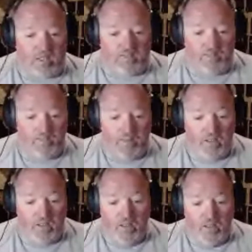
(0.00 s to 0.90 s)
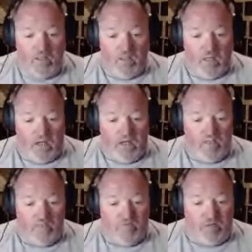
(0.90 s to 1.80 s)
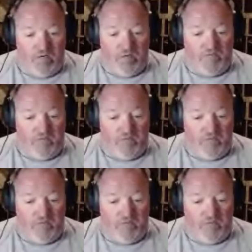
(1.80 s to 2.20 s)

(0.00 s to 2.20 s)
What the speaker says: I am very, very pleased with it.